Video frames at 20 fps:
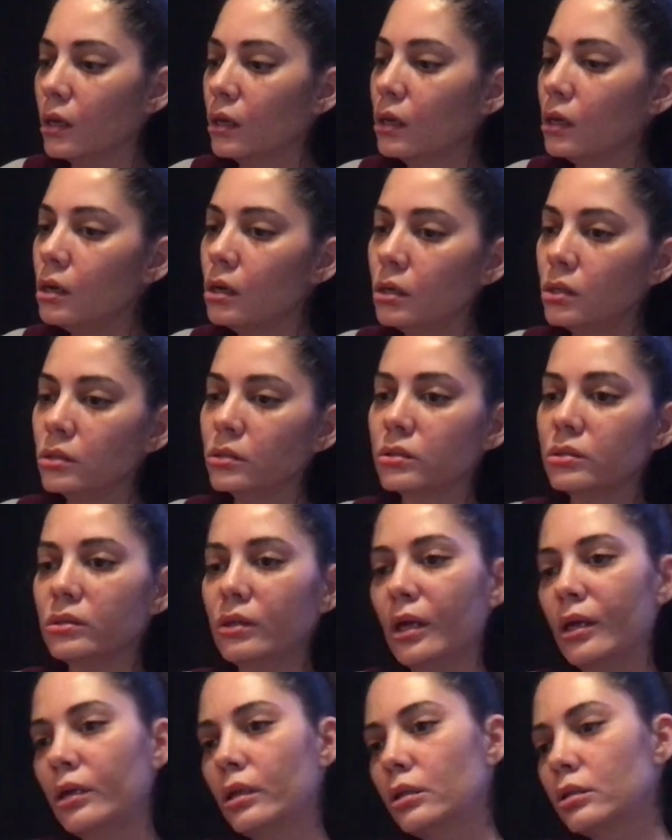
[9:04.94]
oh, you're
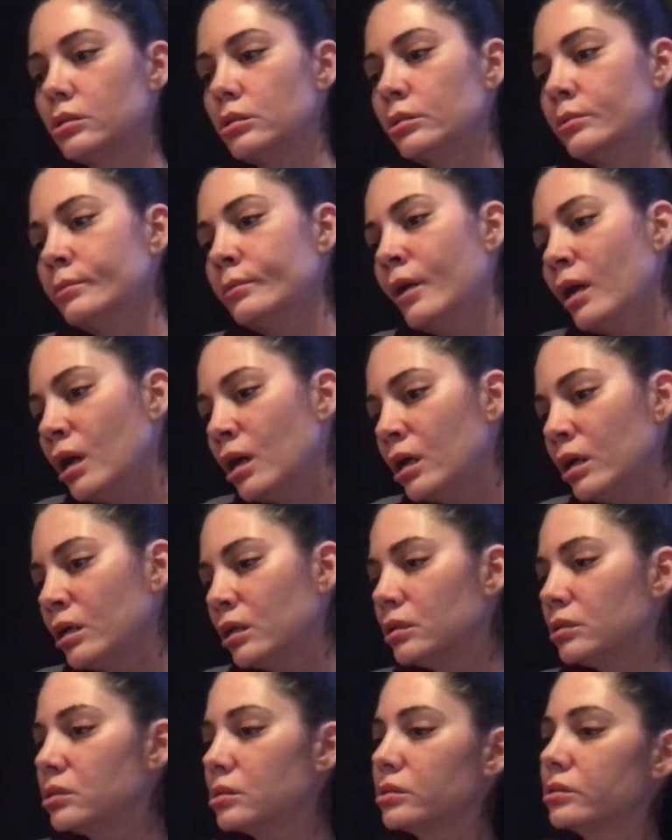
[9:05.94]
skating too
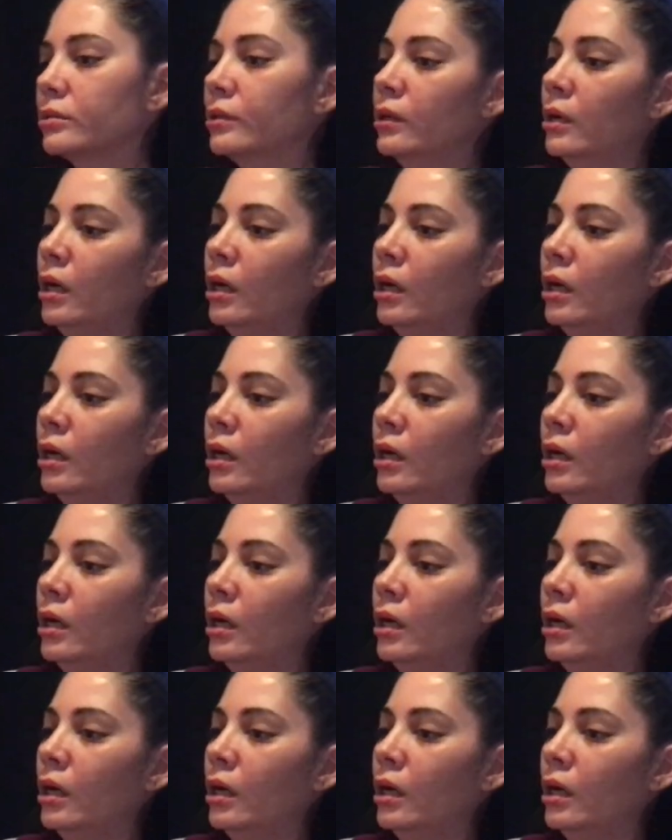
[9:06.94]
much,